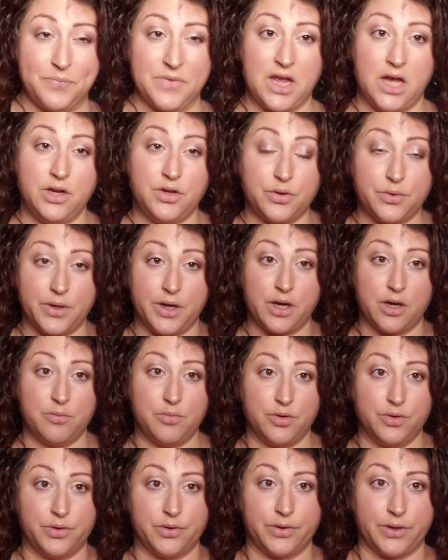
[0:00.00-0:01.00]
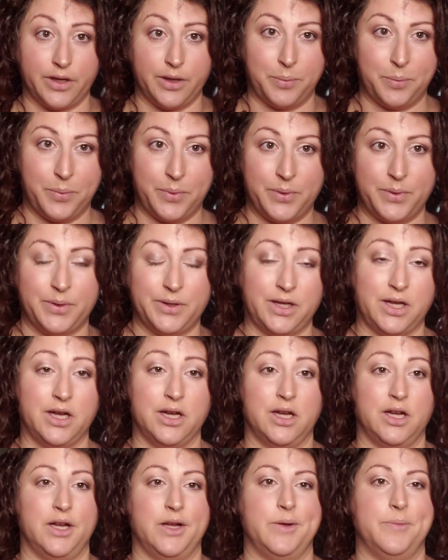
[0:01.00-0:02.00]
I do like a bolder lip.
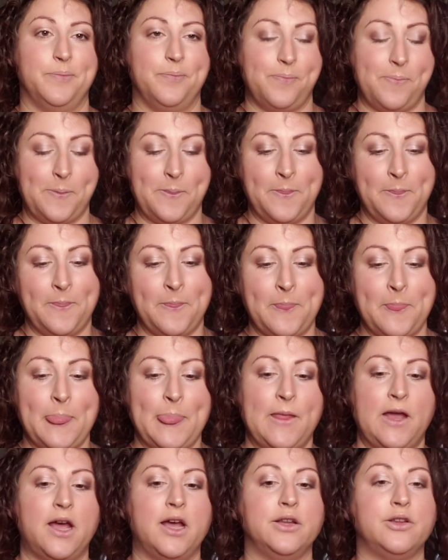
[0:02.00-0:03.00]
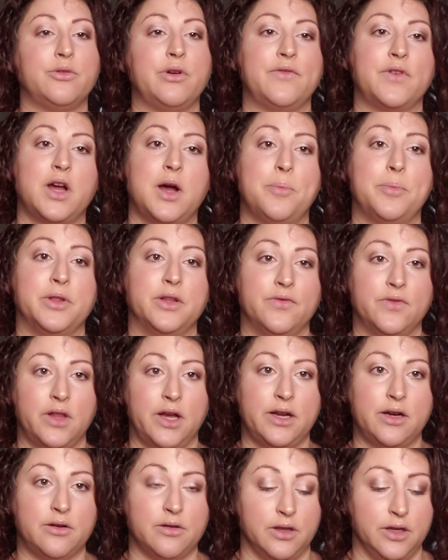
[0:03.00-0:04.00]
I do have a couple of
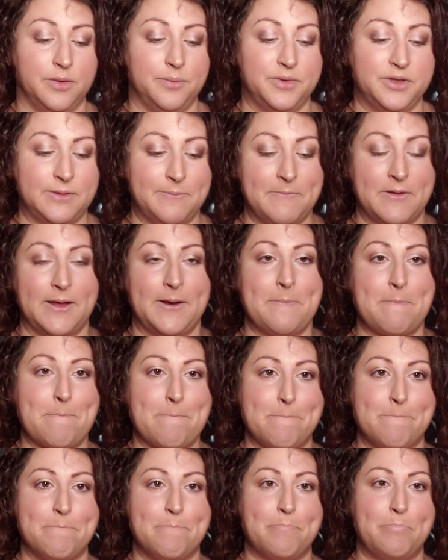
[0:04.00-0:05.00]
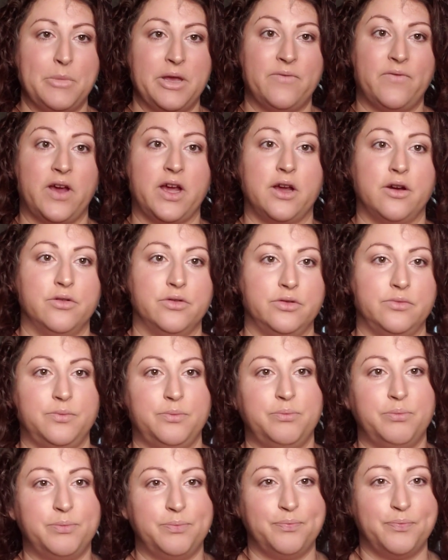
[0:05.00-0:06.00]
lighter lips, but if I go
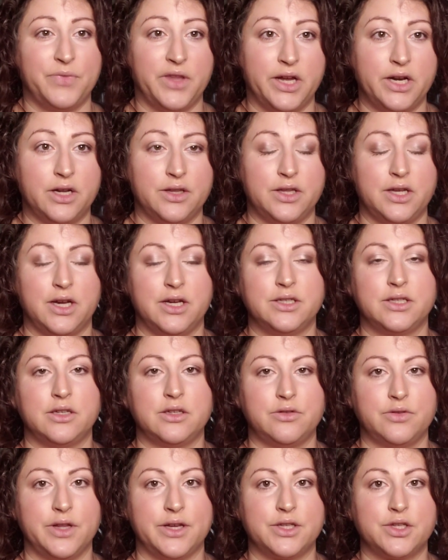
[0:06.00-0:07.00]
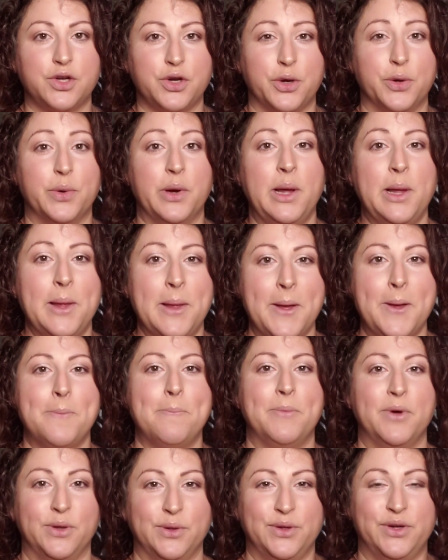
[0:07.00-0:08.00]
light on the eyes, I do like to go
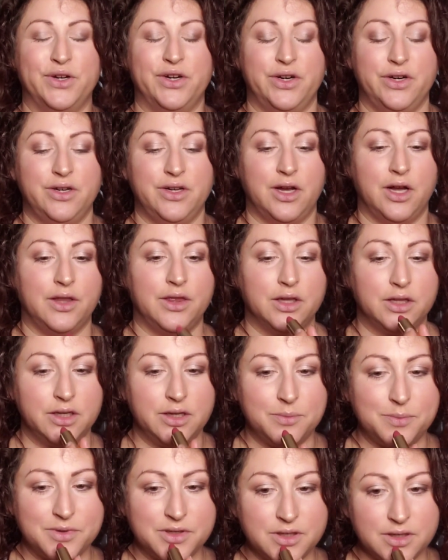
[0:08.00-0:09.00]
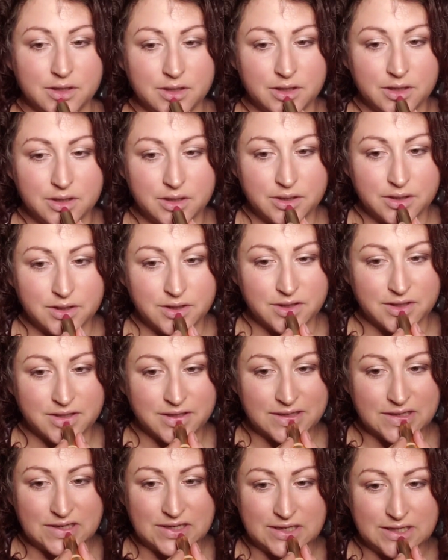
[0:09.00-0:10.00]
bolder on the lips. So this
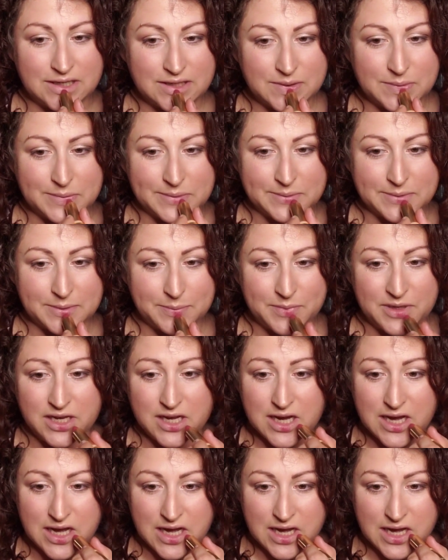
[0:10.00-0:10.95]
is a nice rosy pink.